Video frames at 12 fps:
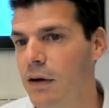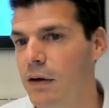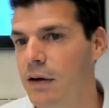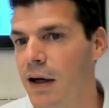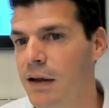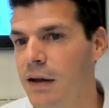
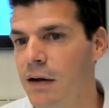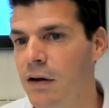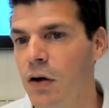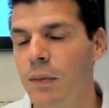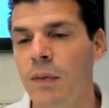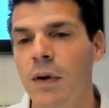the
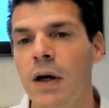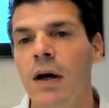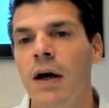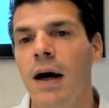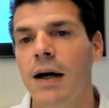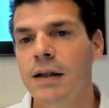titanium.
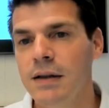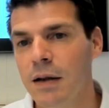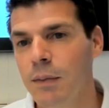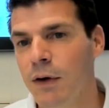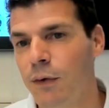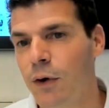As
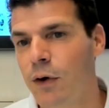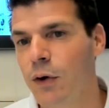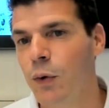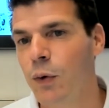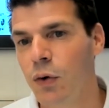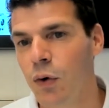said
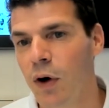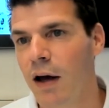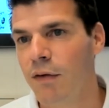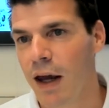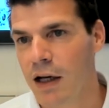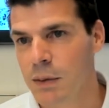before, we do
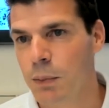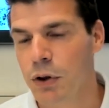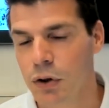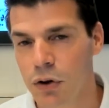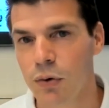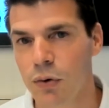have
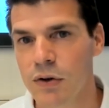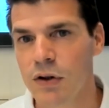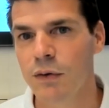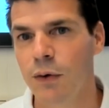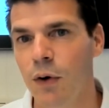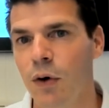expert tools
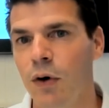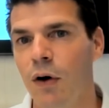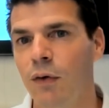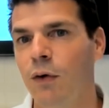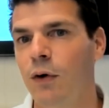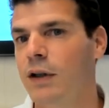
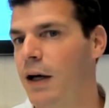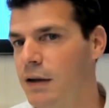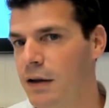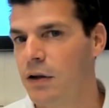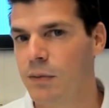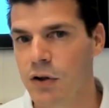for
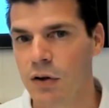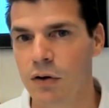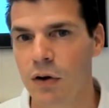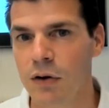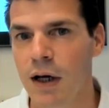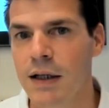titanium. So
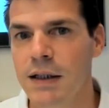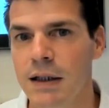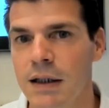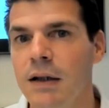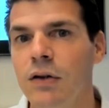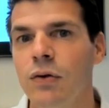don't
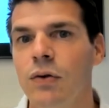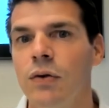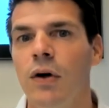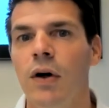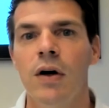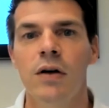hesitate
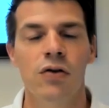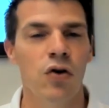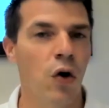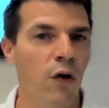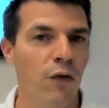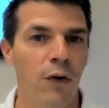to
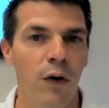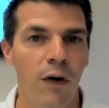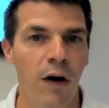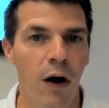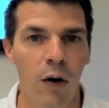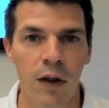surf
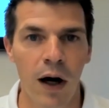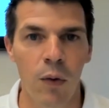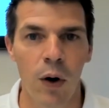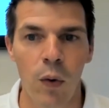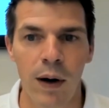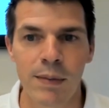on
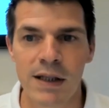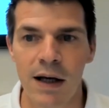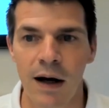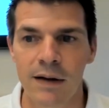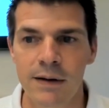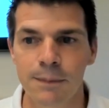our
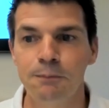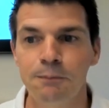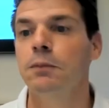website